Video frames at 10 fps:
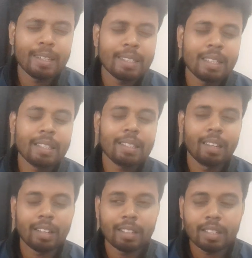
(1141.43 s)
these things.
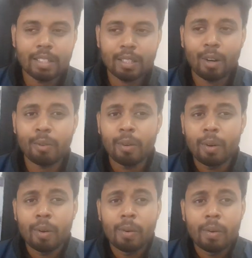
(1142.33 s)
Literature is now
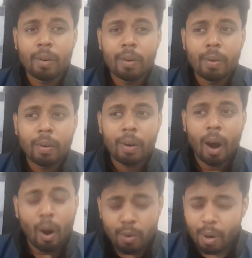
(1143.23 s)

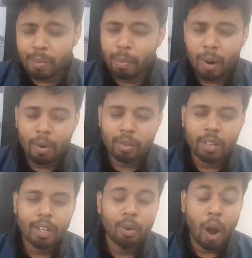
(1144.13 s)
out of the
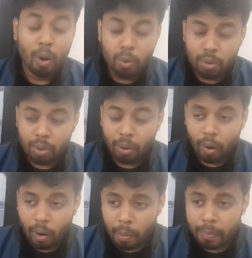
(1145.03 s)
boundary, out
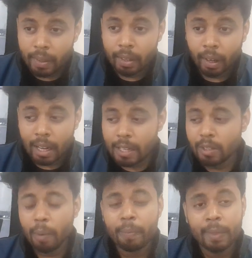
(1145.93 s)
of the reach
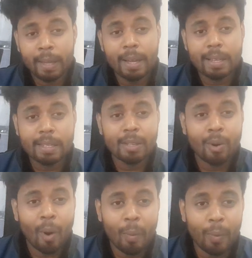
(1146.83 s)
of these
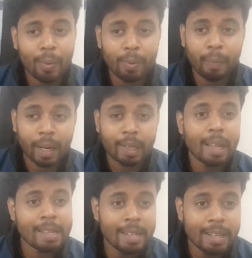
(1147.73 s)
common
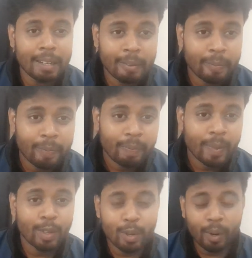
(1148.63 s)
mentality.
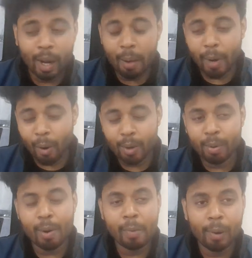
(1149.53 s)
So come out
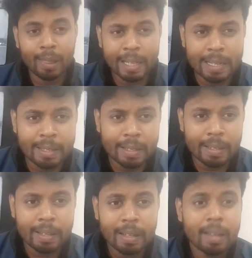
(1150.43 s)
from all these,
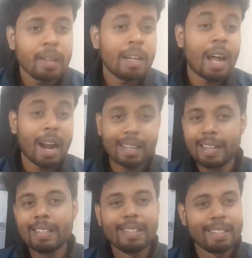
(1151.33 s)

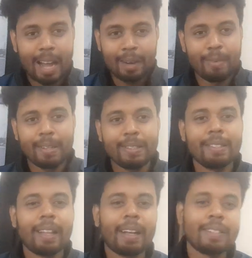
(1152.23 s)
attend these
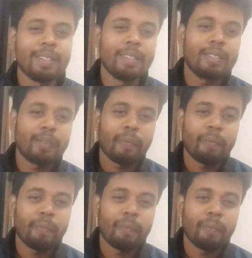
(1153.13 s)
advanced lectures,